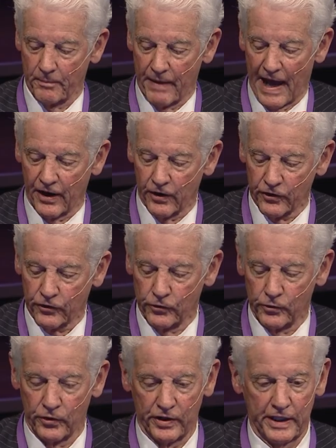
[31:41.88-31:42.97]
matter
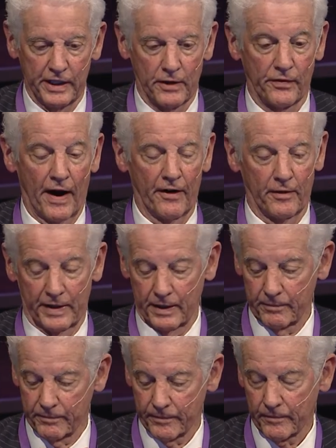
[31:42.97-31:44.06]
to the environment?
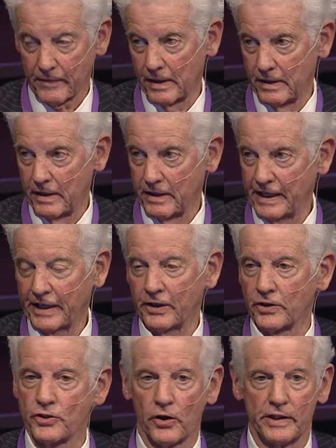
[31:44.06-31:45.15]
Take your
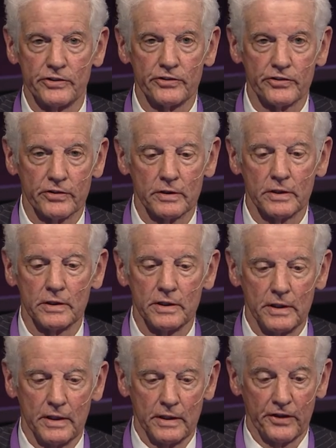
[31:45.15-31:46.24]
choice.
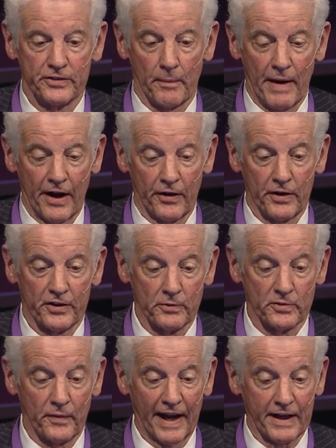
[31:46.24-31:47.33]
Does it matter in terms
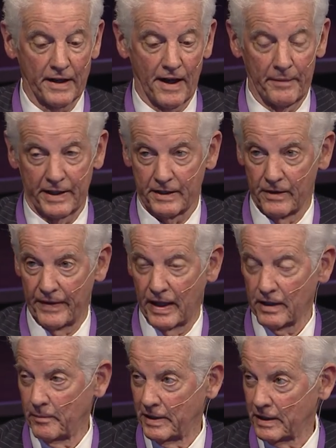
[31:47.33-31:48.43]
of economic
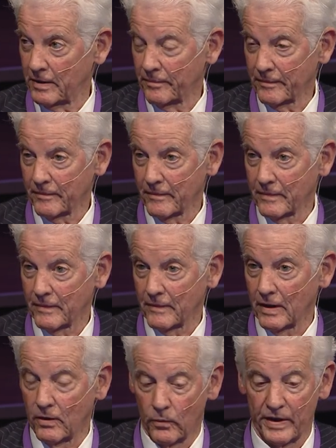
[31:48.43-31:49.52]
development?
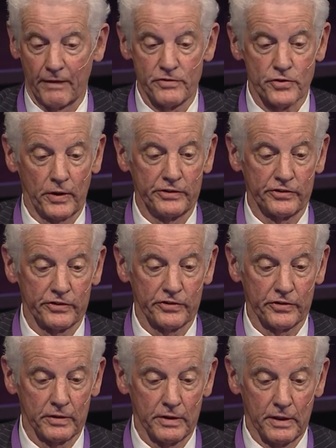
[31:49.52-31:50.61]
We have
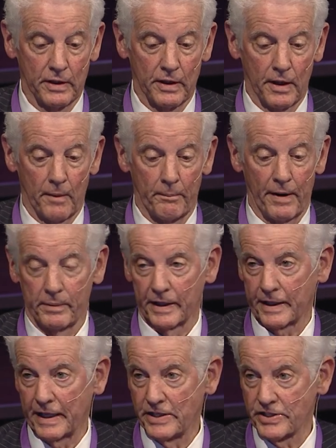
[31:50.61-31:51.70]
choices.
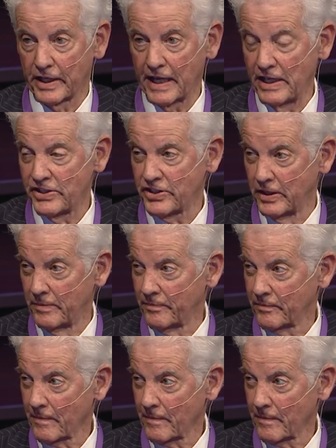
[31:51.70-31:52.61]
Public education,